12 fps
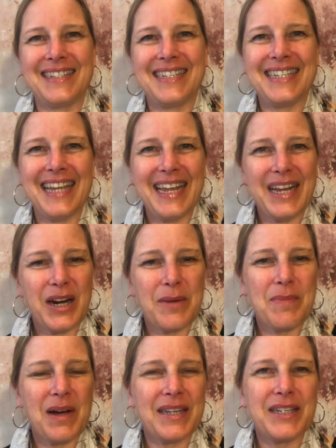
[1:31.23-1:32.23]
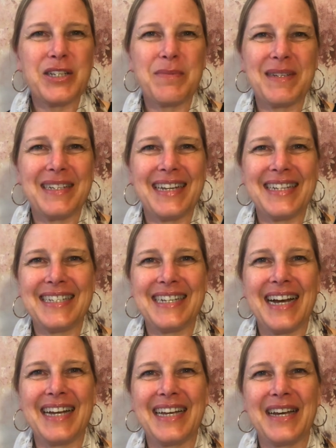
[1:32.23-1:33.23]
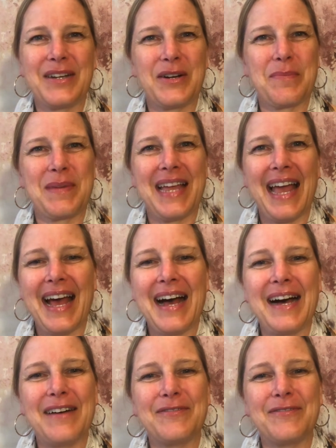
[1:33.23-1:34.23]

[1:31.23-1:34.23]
to take our punishment and die on our behalf."